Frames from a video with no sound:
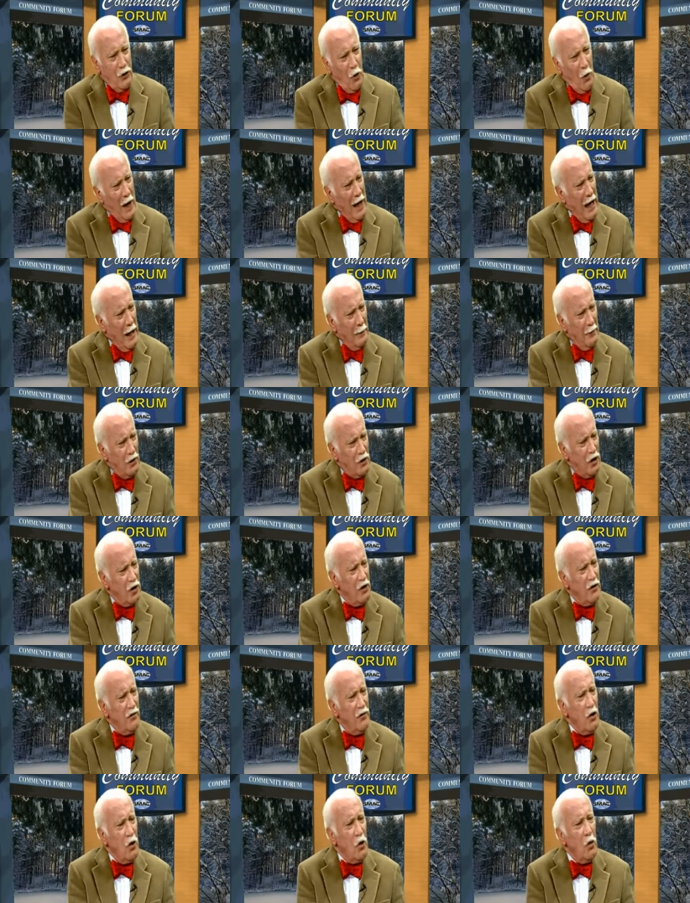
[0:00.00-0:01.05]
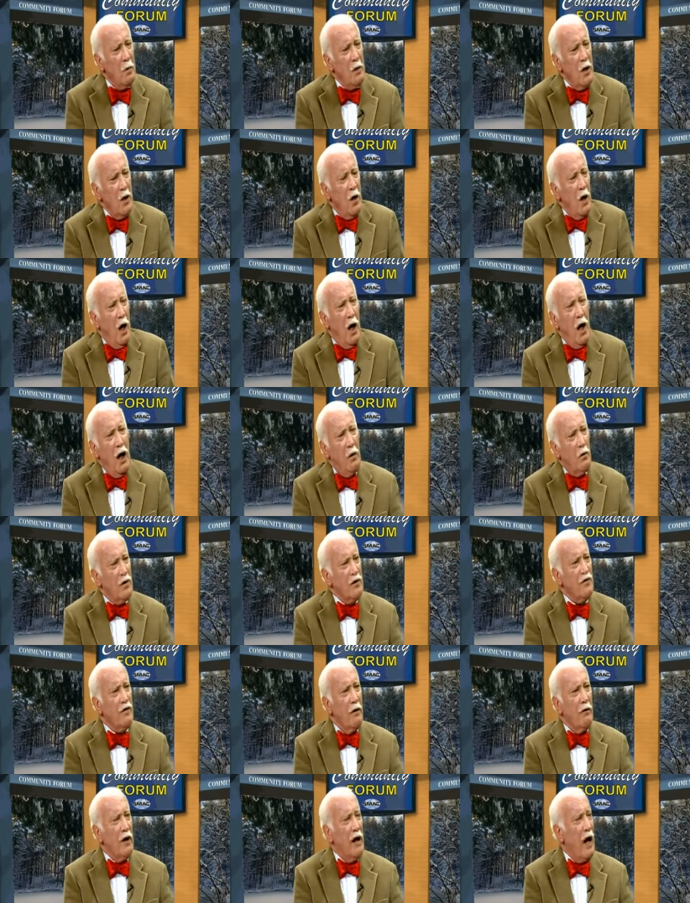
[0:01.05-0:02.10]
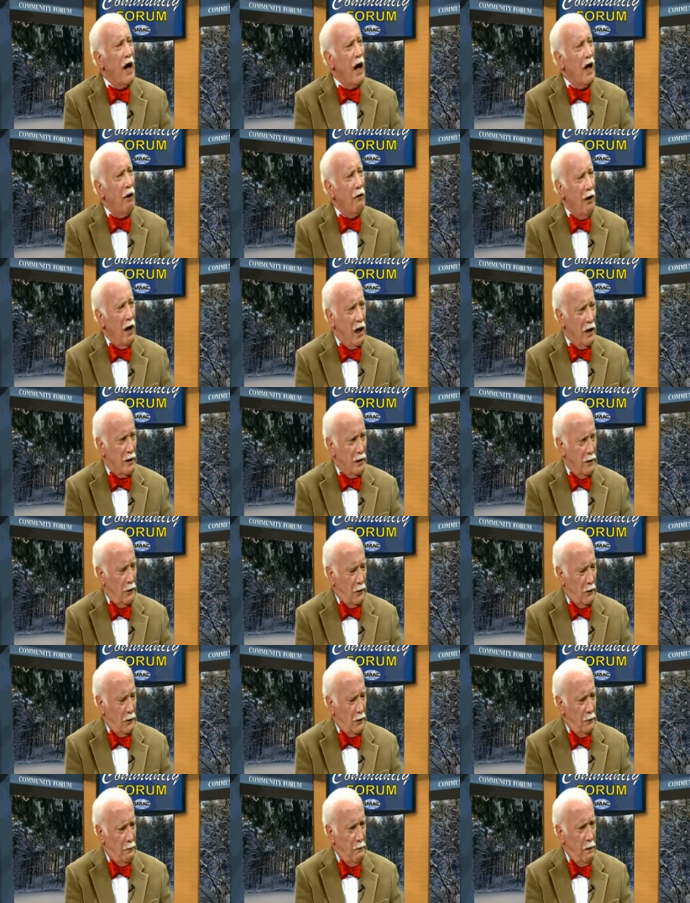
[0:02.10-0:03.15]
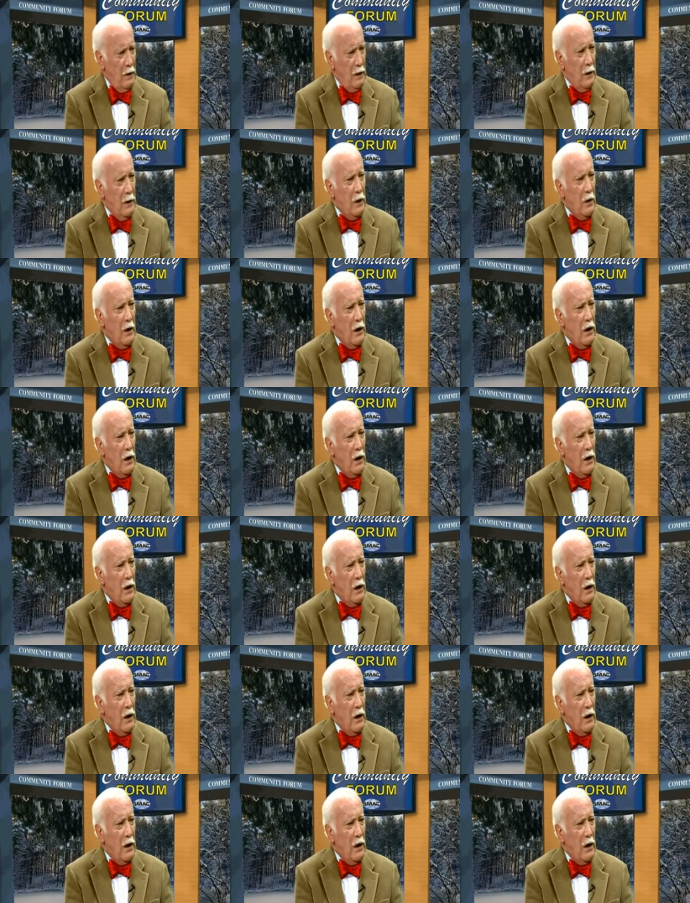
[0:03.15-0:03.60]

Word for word: Hamilton's view uh, was very hierarchical yeah.